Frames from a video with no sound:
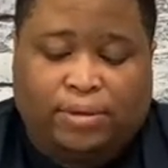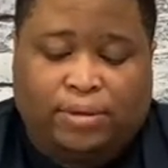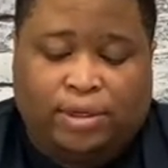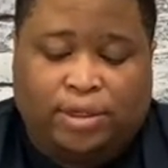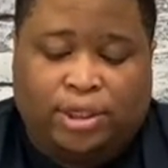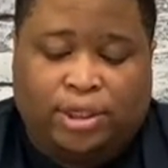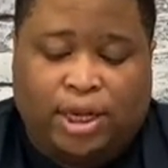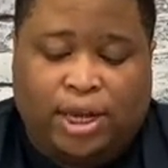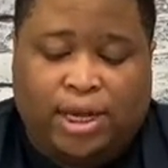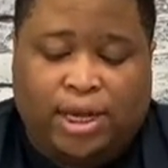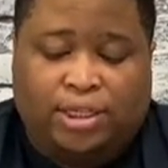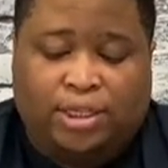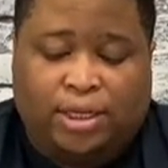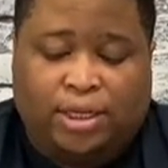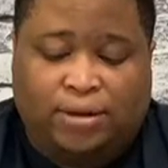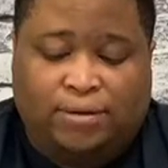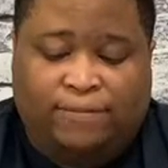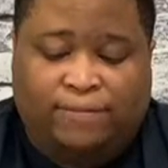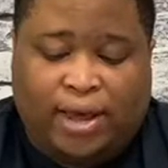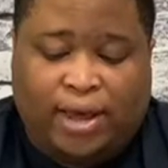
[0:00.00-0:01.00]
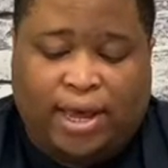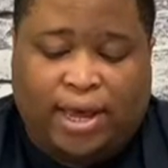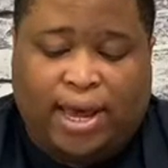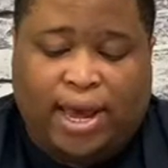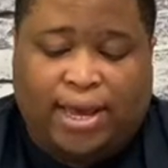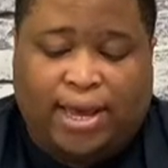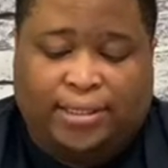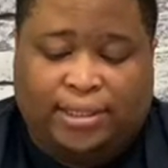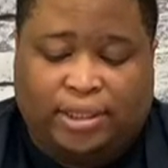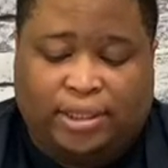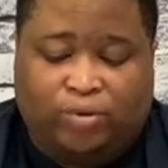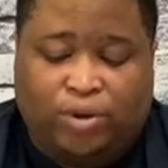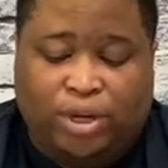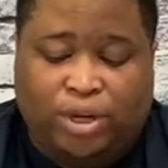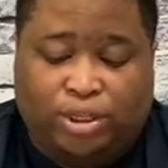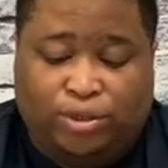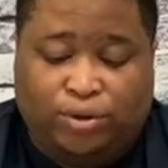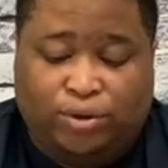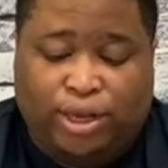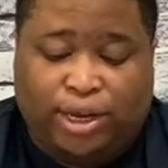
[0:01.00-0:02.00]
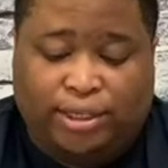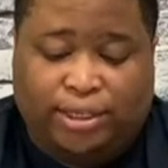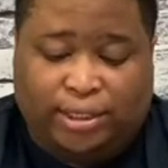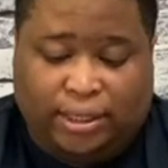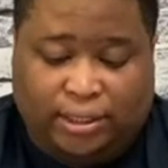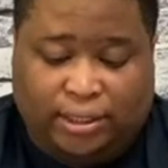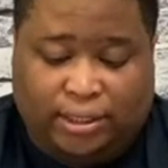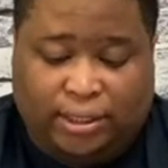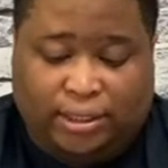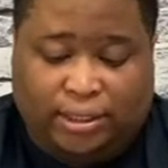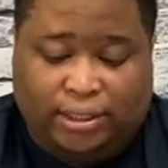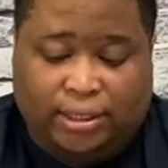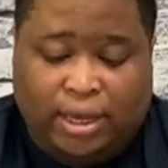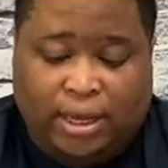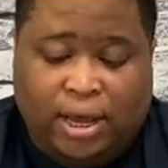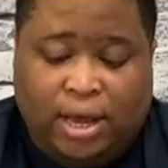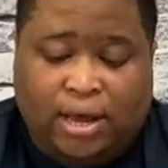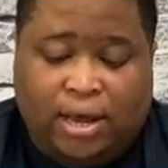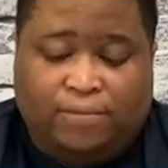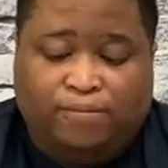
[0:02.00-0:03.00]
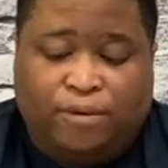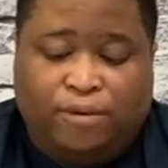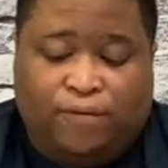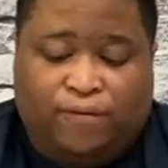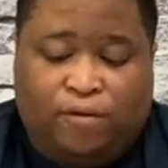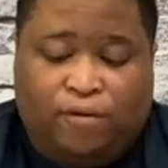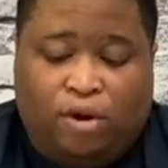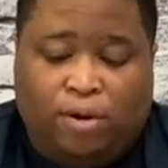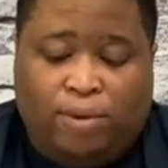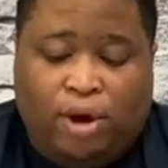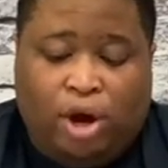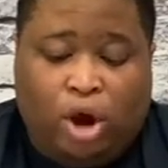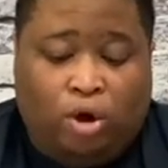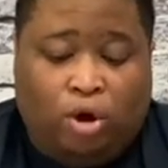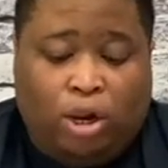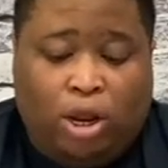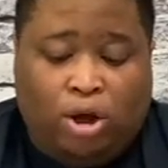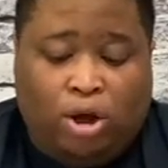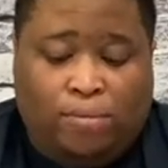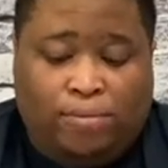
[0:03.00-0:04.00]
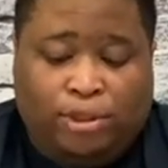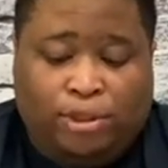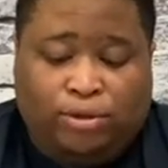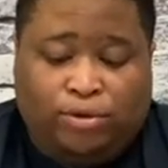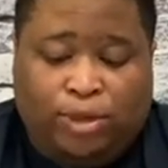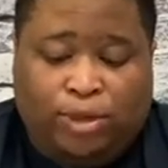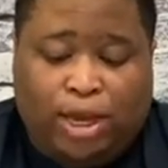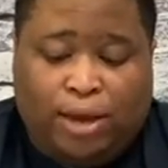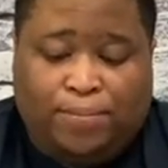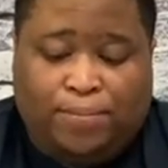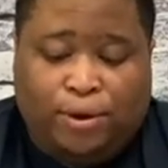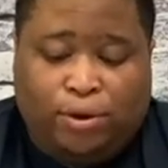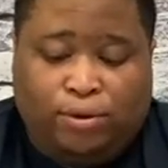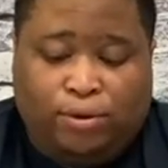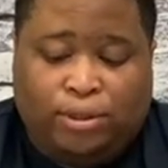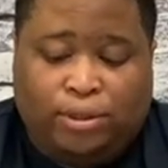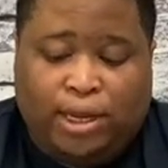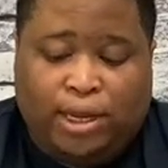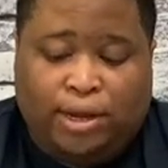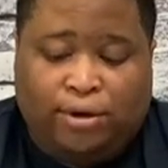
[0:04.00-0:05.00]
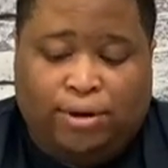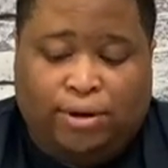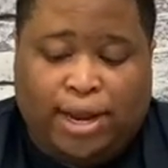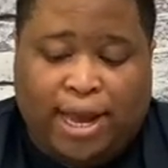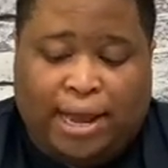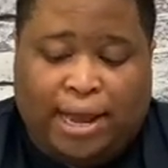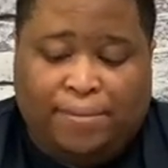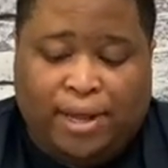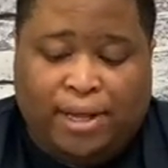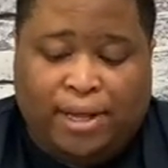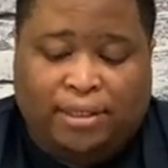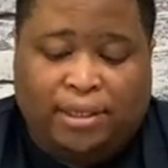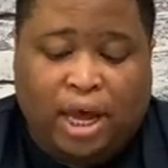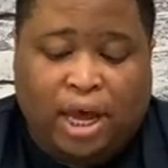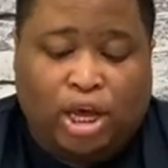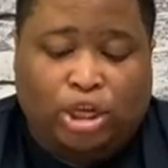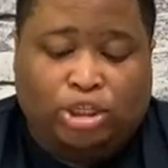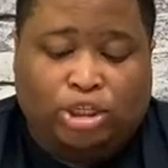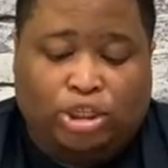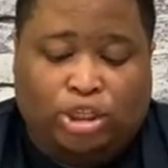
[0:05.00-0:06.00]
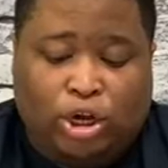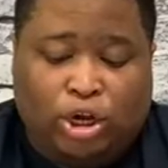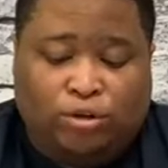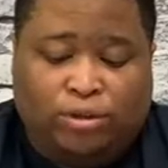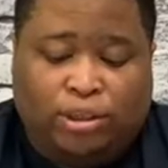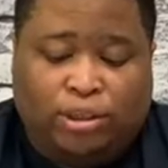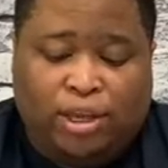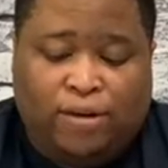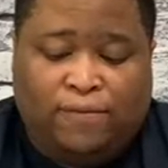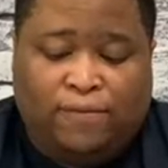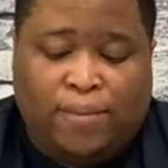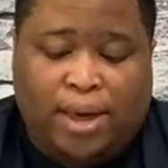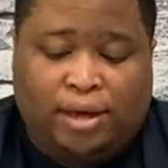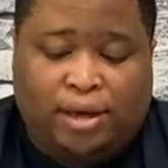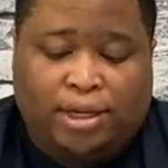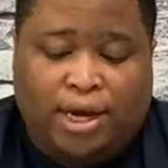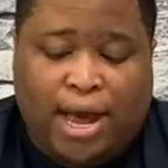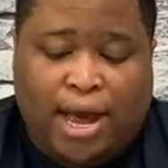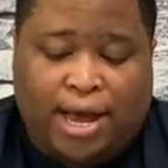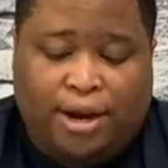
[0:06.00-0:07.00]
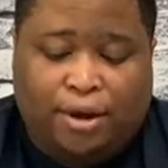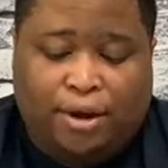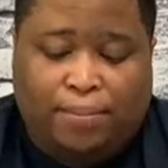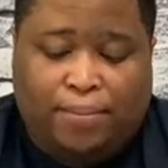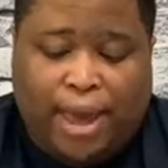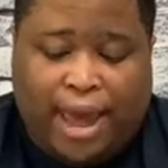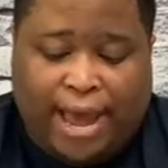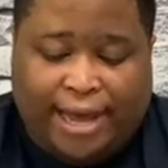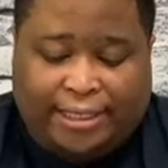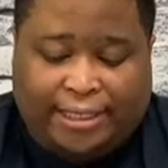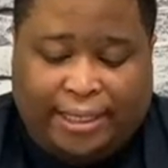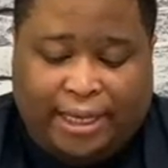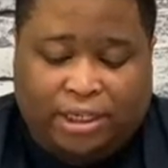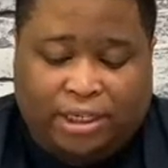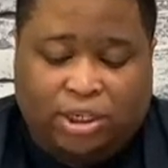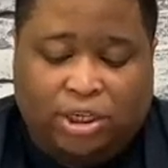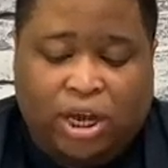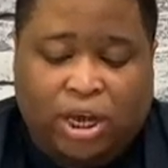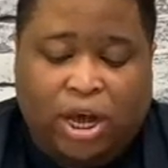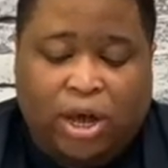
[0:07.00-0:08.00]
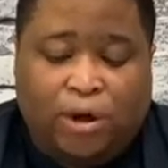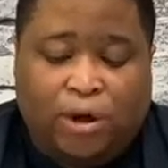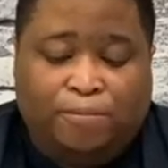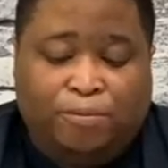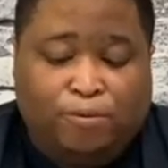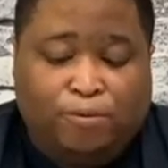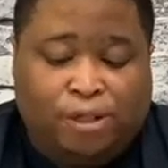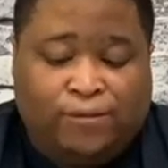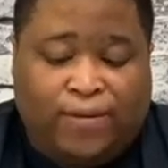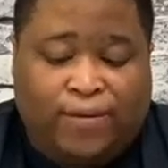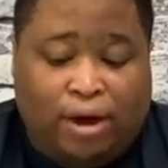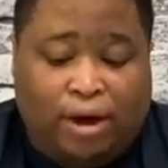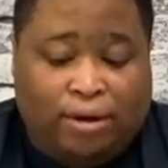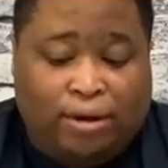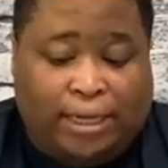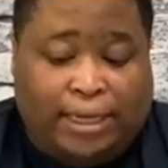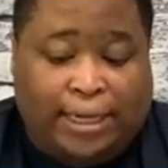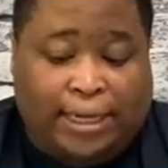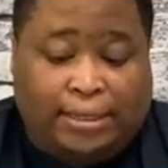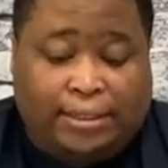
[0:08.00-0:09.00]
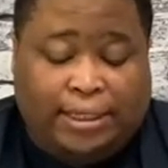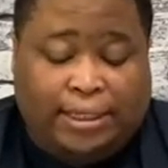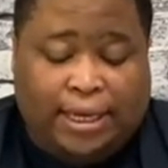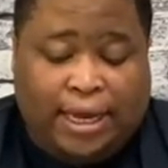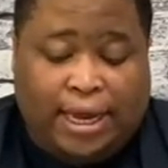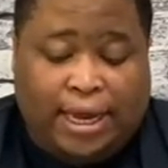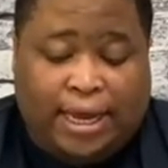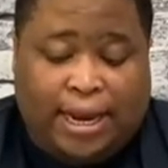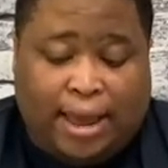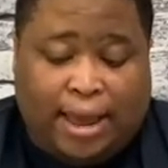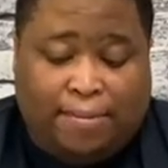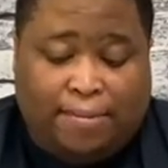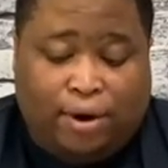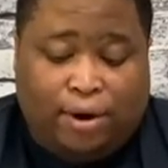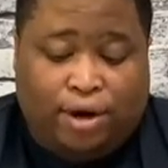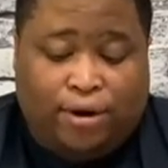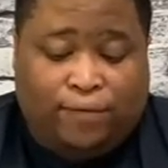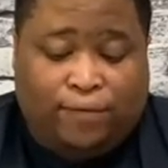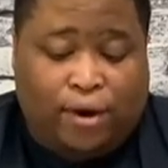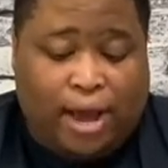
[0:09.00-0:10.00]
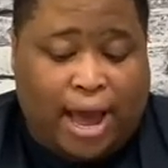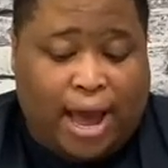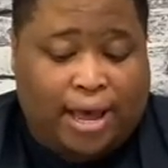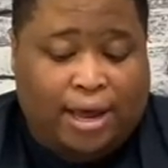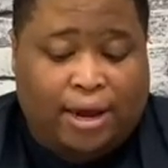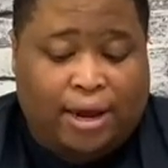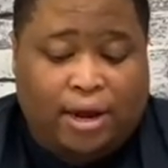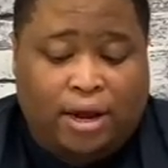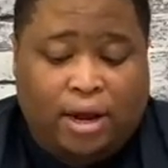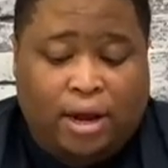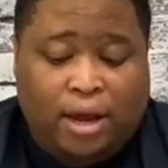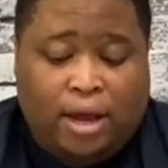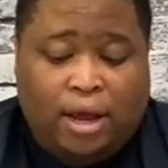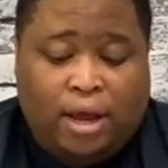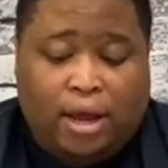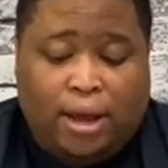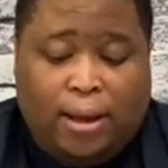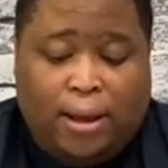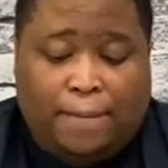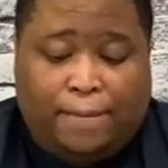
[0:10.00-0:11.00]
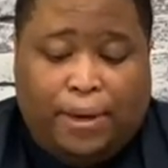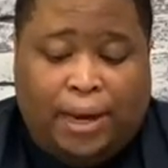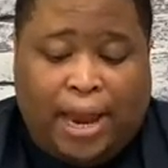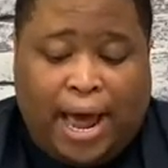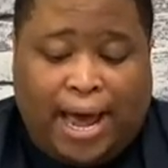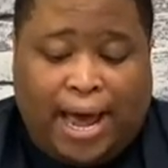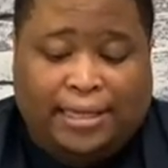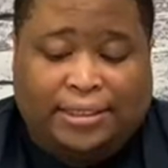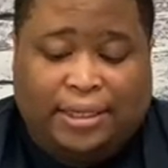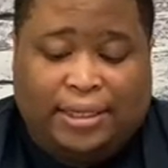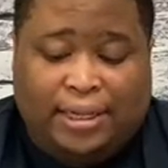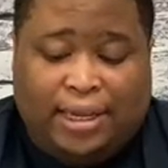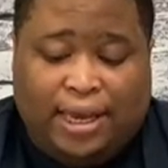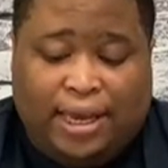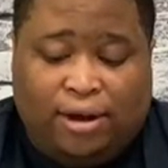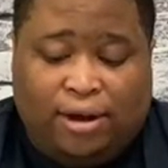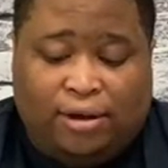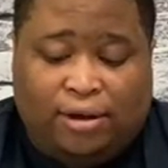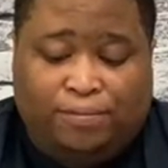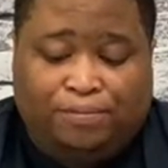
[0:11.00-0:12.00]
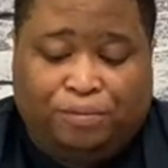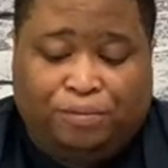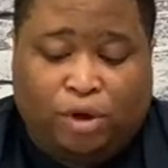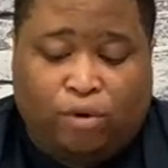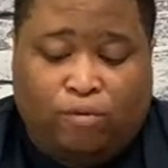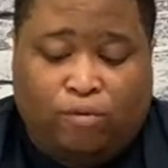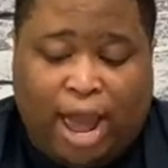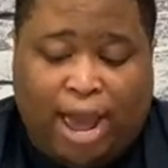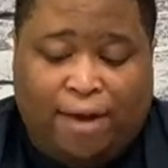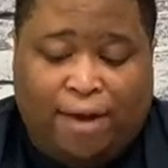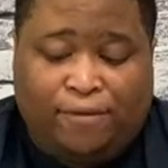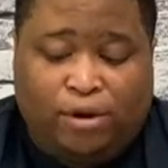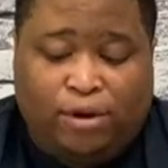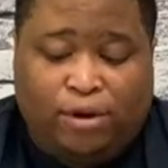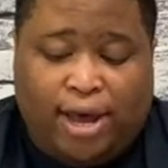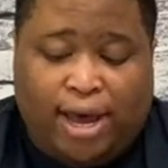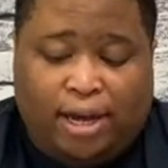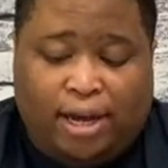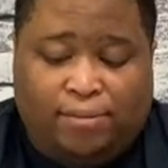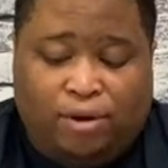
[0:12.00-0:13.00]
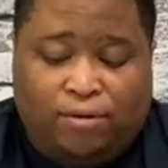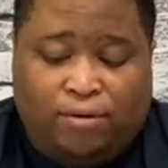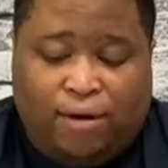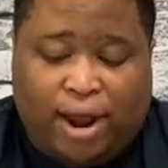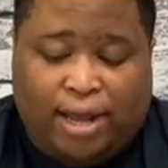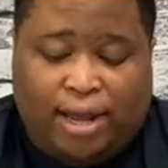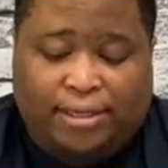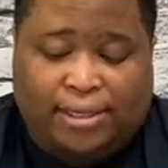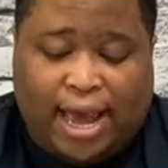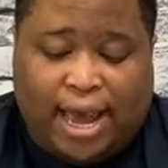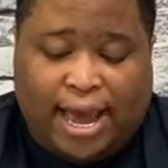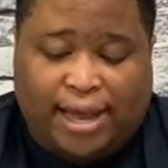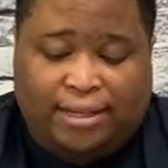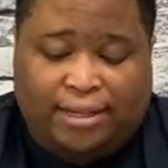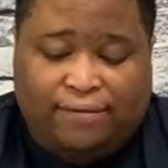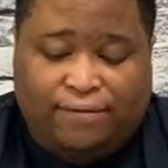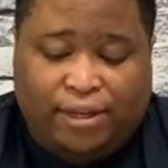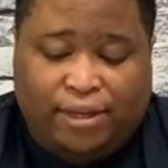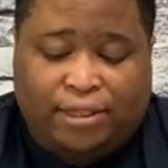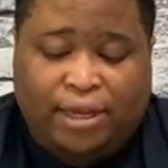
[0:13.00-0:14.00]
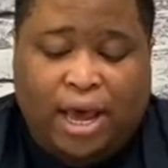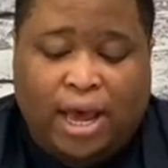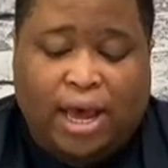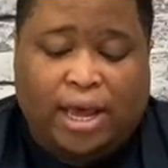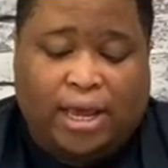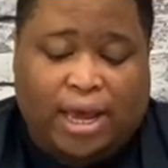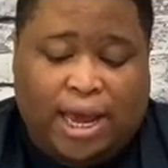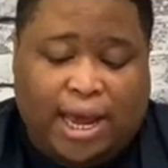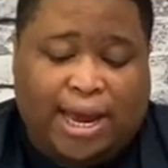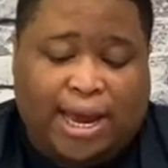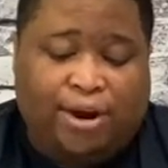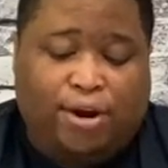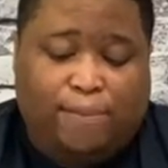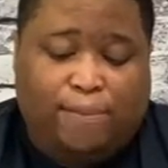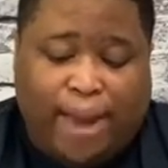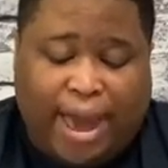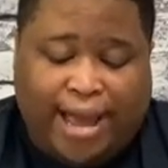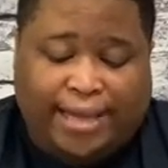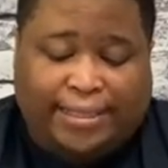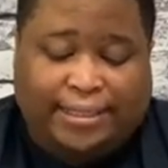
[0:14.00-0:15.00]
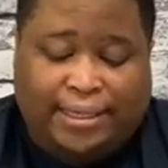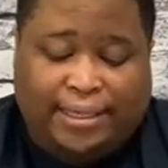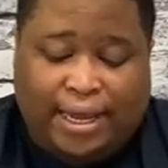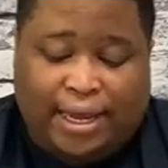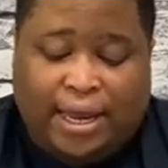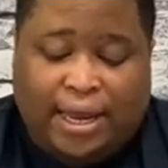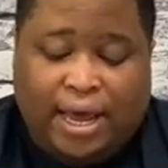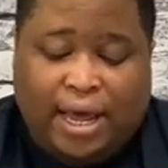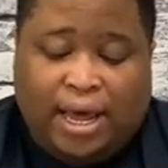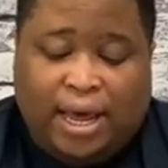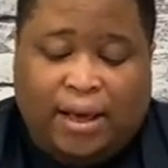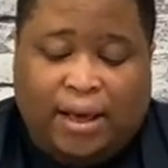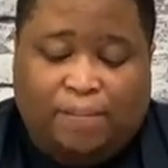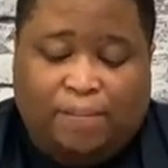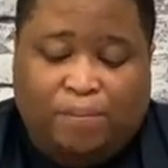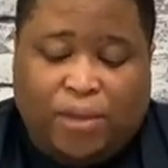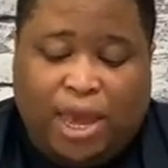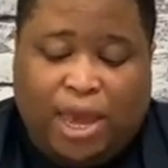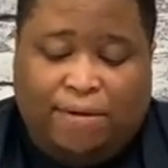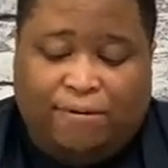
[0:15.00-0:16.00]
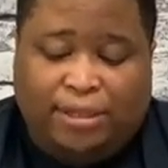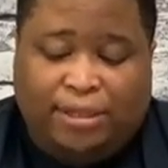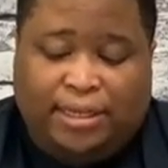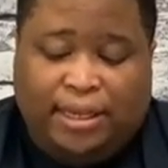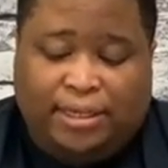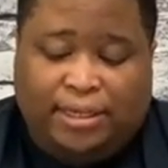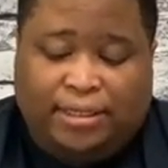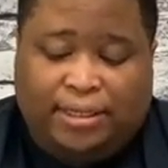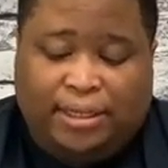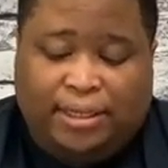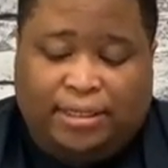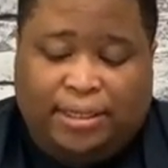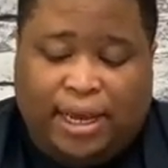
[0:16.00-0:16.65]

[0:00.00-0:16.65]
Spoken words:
Judge vacates his 22-year sentence. The former Oklahoma zookeeper, whose legal name is Joseph Maldonado Passage, was found guilty in a murder-for-hire plot to kill rival animal rights activist Carol Baskin and was sentenced